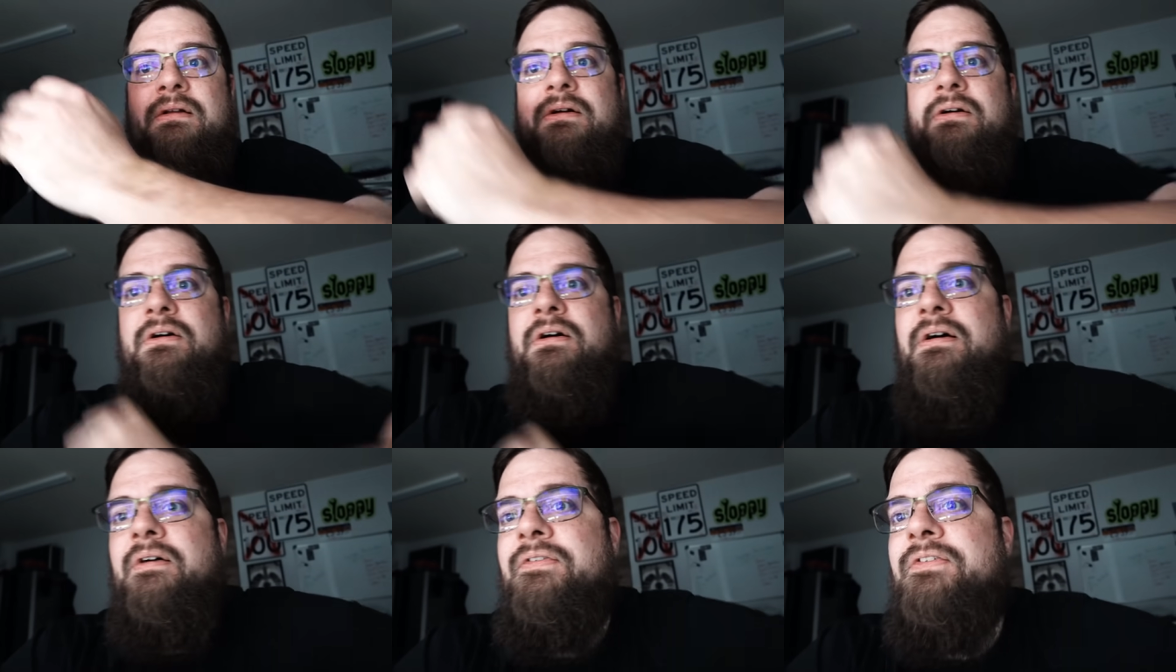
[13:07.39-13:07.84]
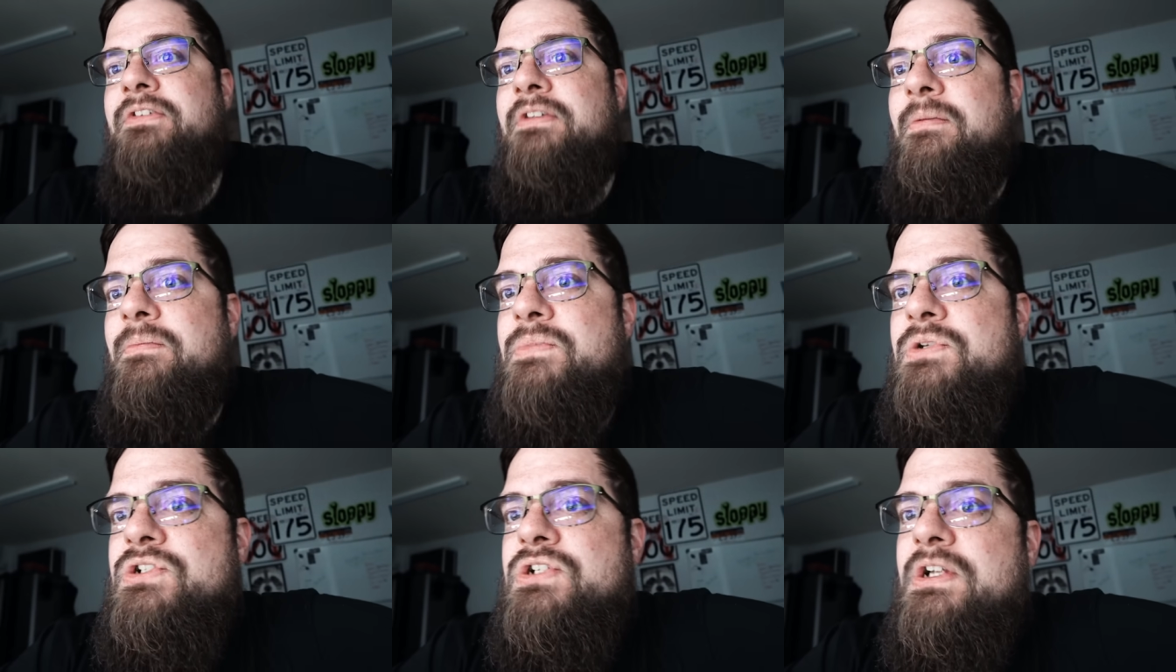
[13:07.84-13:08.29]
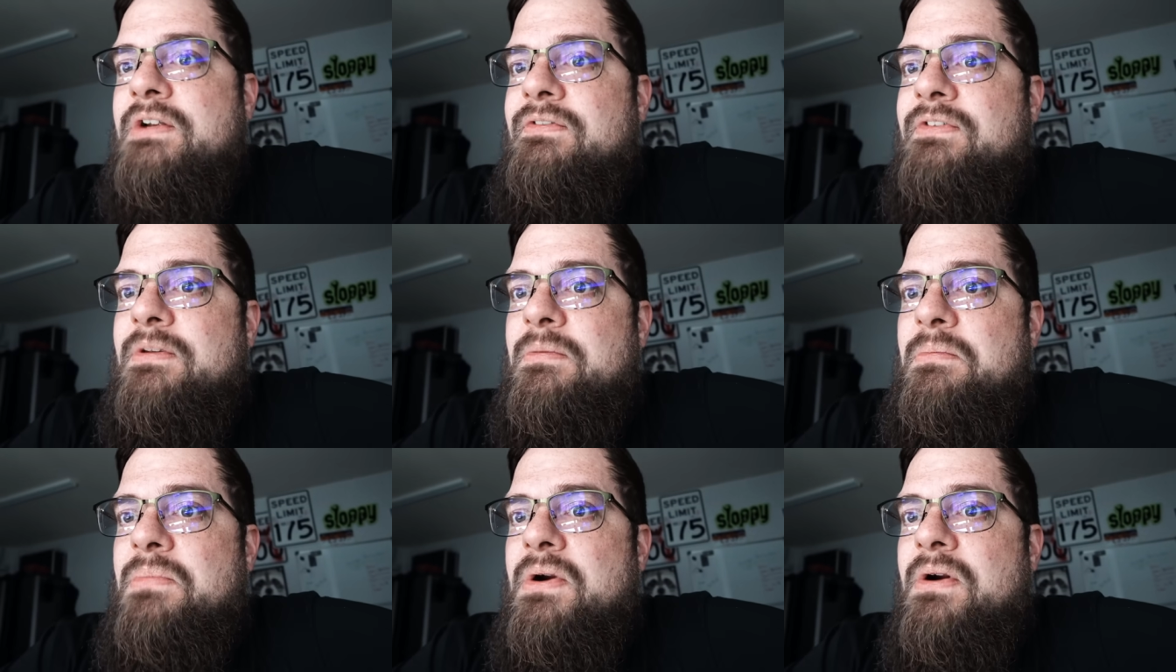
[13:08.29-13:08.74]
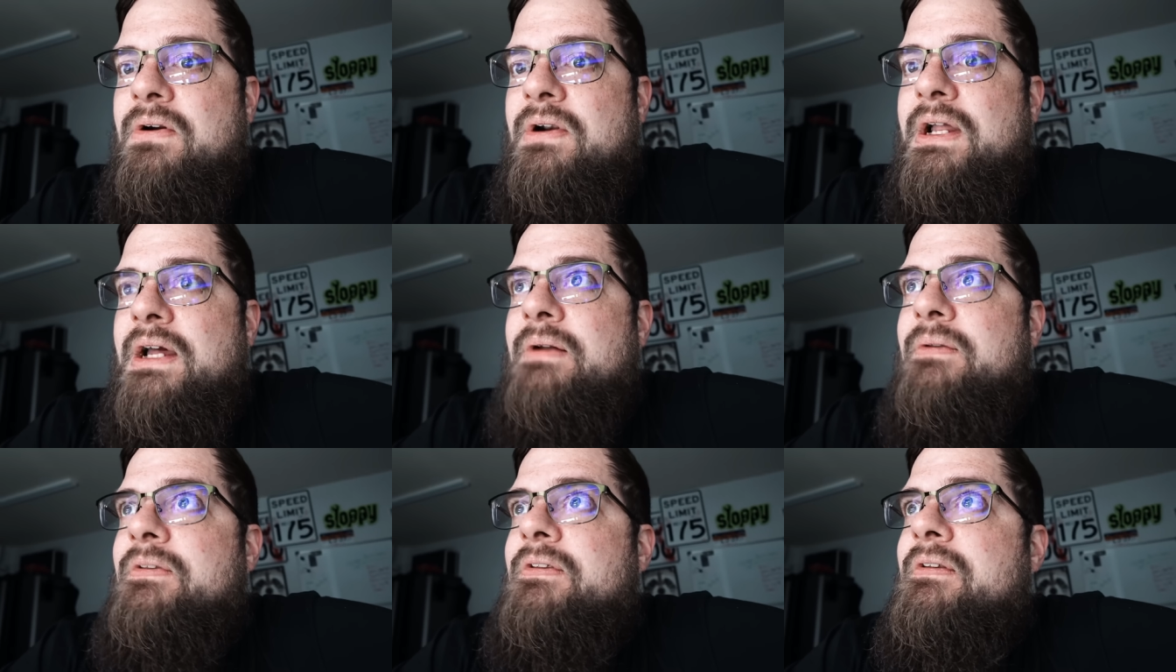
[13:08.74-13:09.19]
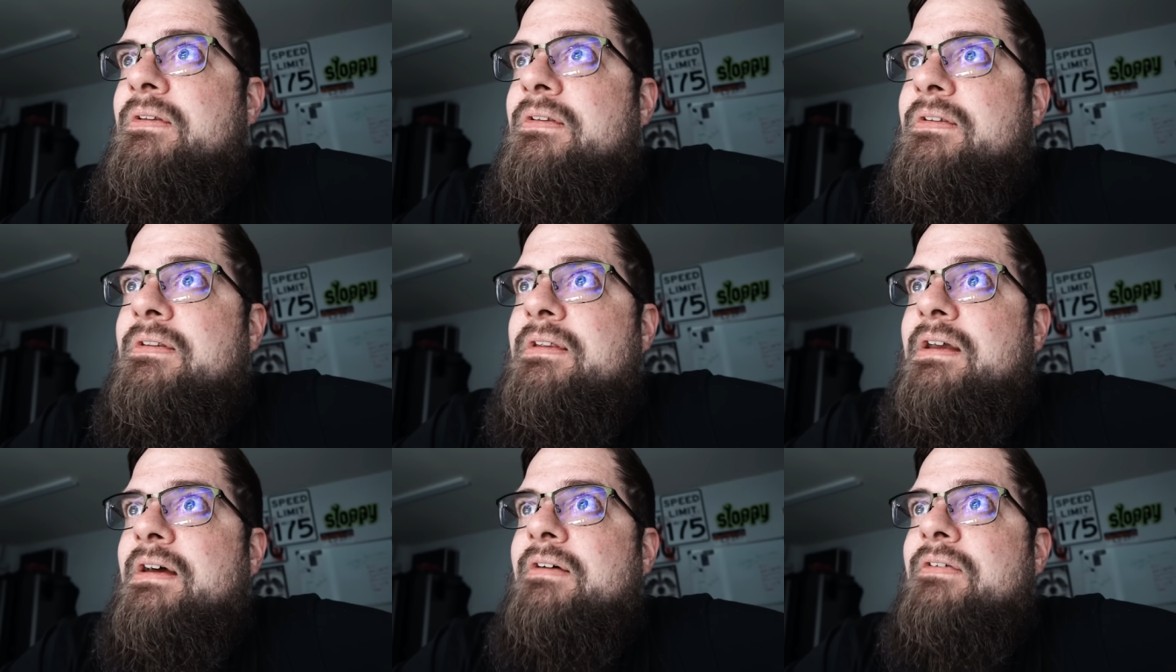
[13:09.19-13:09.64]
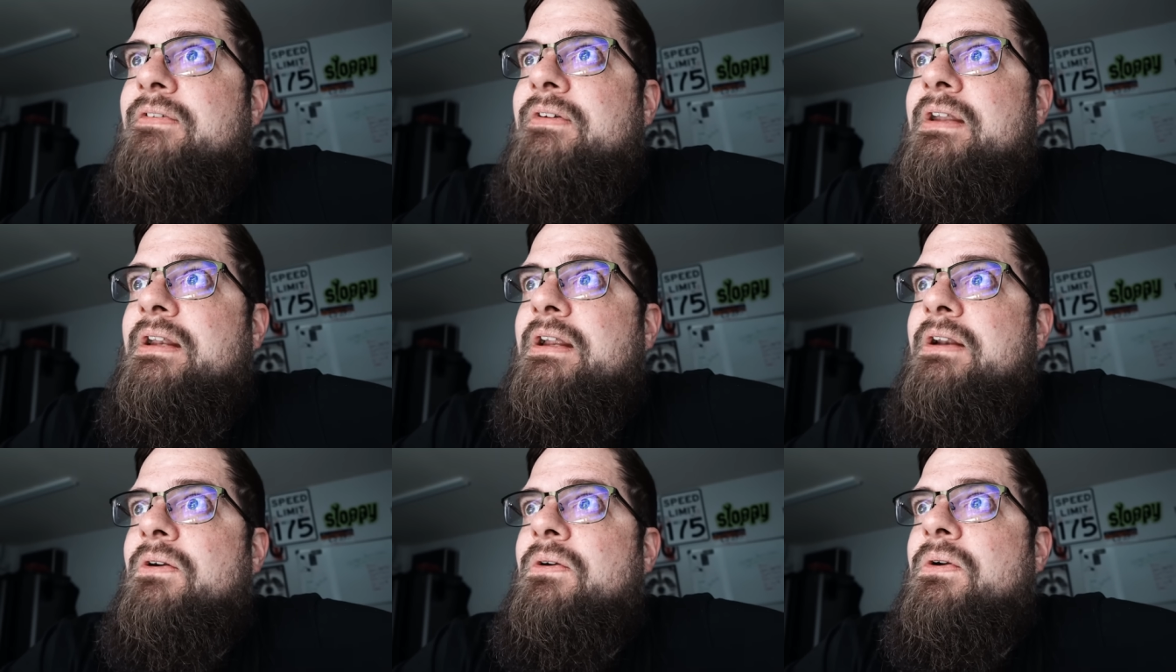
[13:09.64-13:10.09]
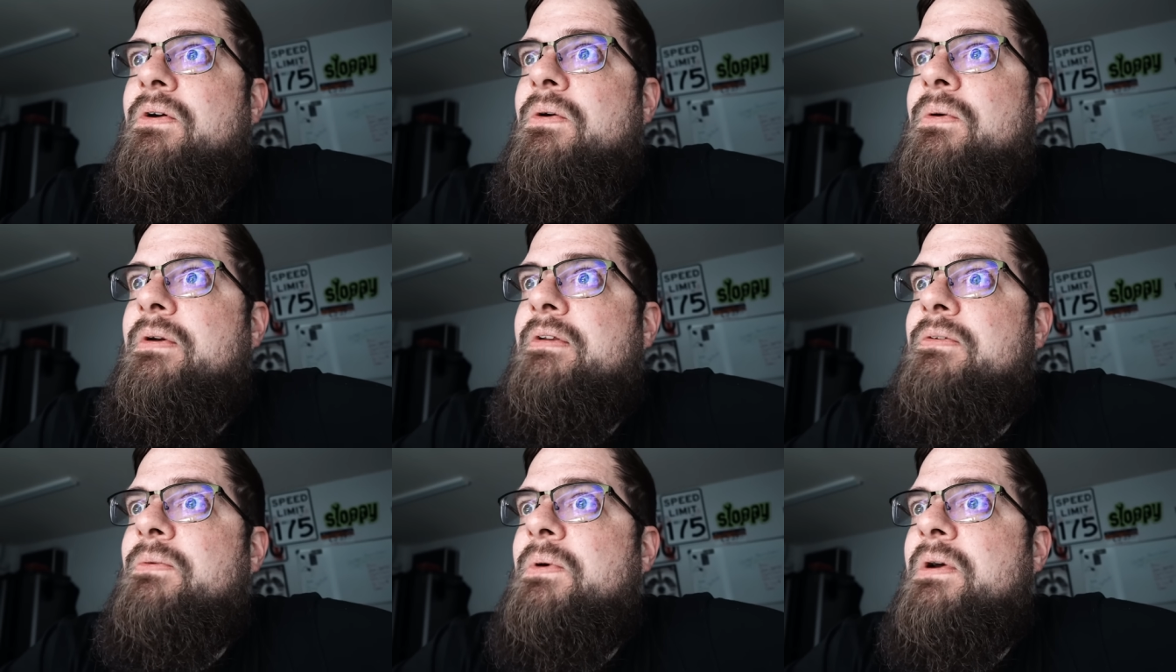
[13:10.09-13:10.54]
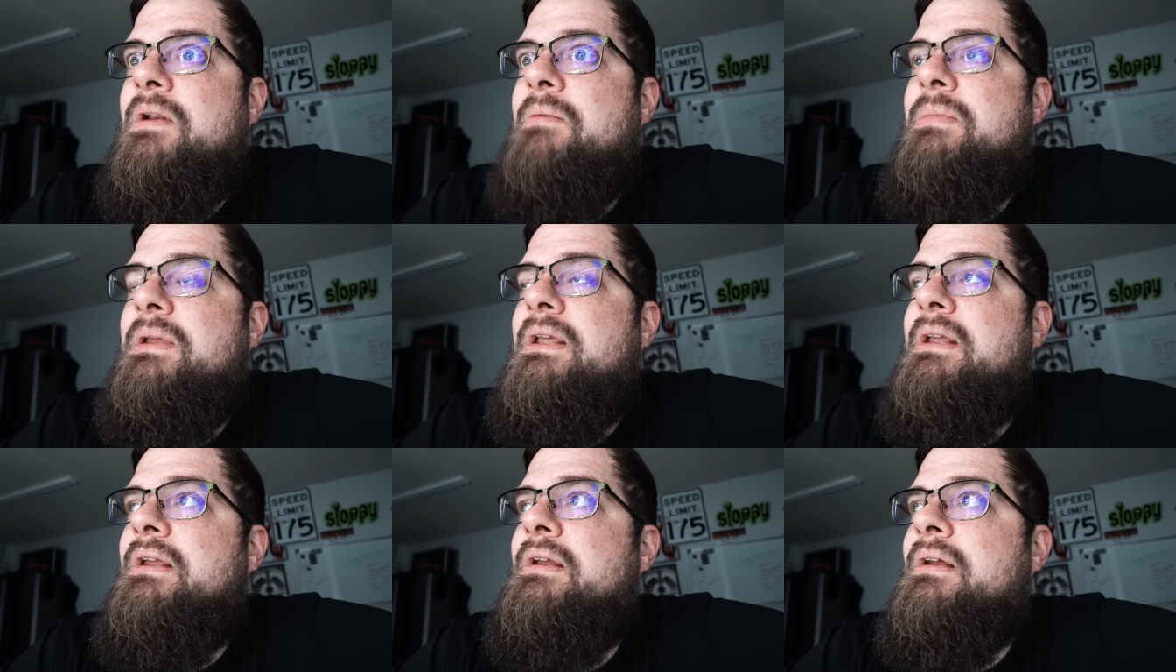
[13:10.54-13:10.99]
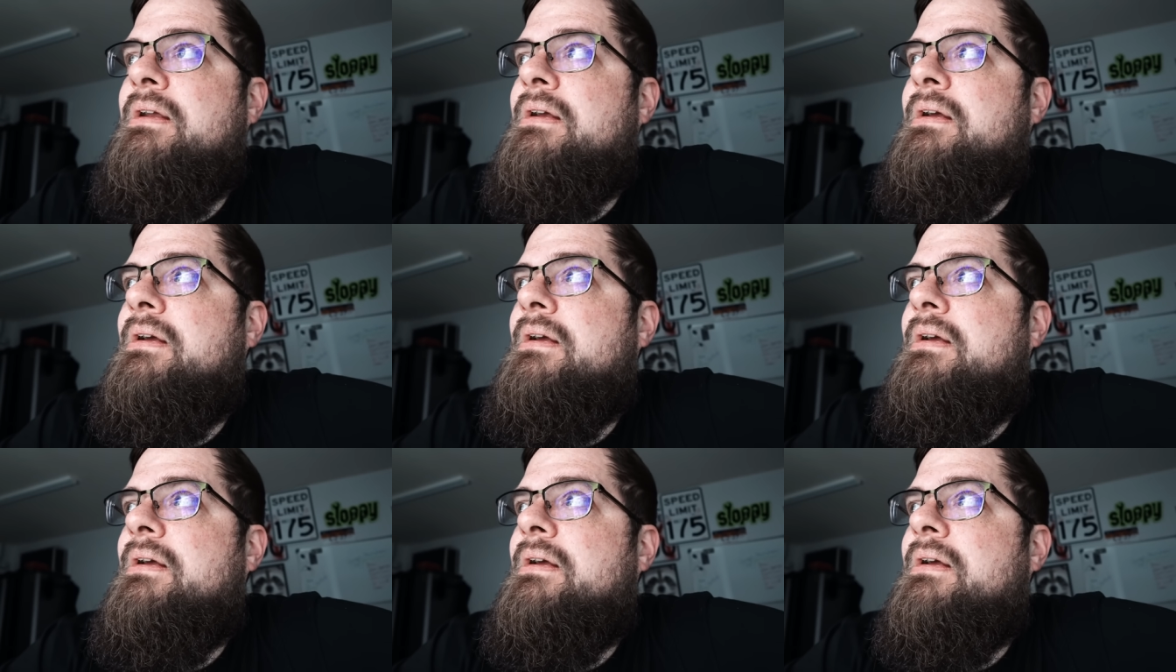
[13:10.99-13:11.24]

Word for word: off some shifts and burnouts and stuff and I don't always want to be